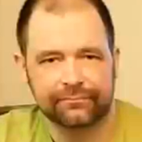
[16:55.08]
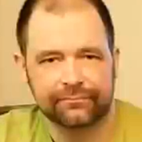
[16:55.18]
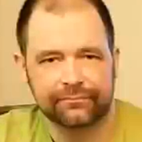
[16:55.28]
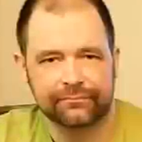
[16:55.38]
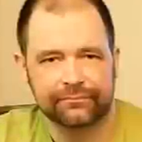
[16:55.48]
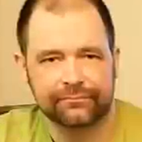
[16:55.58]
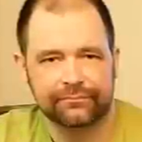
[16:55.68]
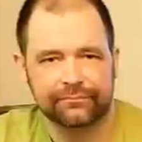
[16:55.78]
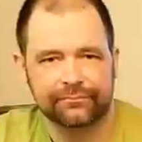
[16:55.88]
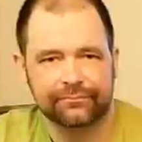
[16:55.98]

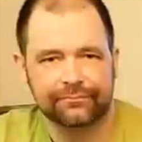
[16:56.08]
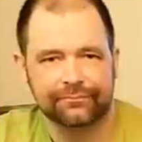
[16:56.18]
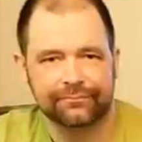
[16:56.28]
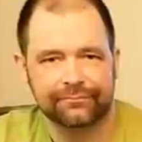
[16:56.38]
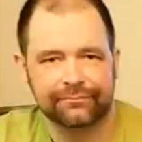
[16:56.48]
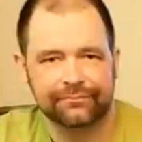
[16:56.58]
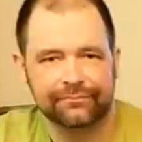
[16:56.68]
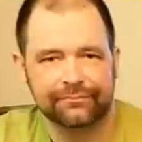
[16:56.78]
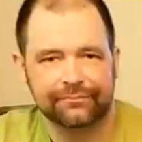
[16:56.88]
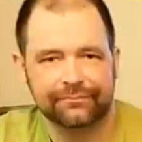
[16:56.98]

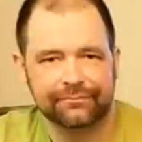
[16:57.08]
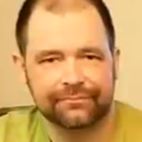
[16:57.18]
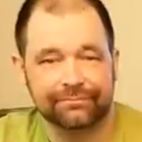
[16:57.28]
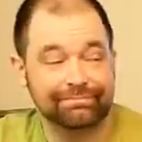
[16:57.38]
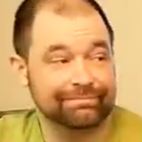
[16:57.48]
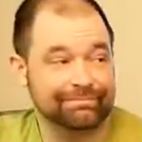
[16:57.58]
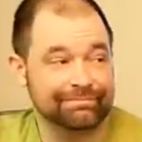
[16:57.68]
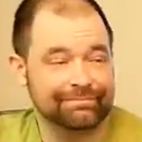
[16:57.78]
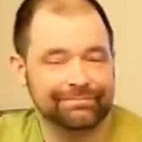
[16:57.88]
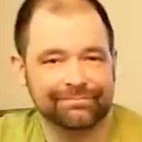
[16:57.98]

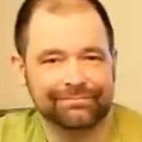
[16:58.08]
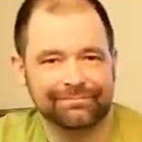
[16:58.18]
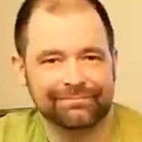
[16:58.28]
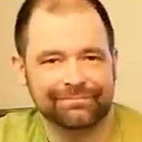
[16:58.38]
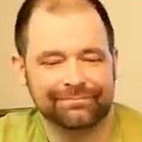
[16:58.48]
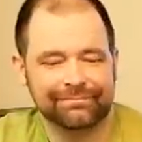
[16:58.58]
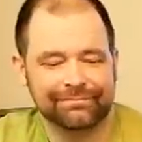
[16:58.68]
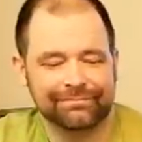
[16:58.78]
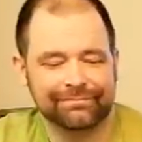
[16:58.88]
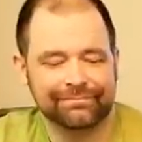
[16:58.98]

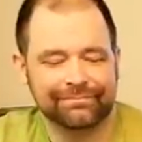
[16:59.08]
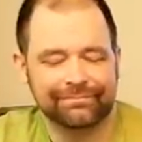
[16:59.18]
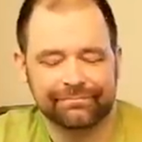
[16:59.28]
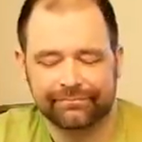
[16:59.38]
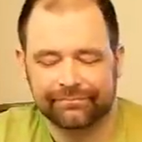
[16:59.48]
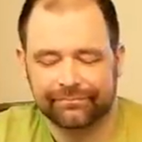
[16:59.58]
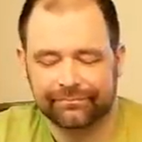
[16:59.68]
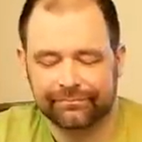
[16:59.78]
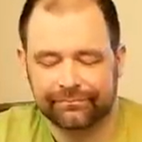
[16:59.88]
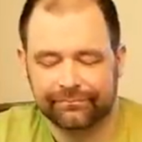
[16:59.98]

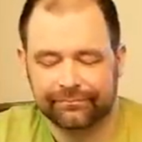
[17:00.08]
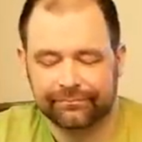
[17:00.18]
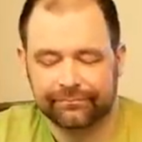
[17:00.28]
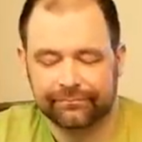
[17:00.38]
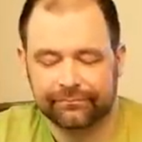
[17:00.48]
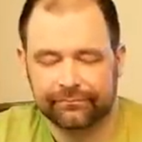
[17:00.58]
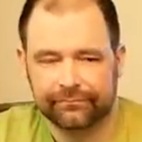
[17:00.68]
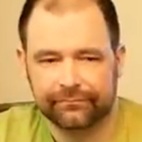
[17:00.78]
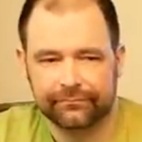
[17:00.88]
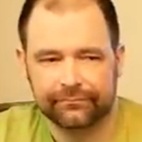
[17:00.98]
(silent)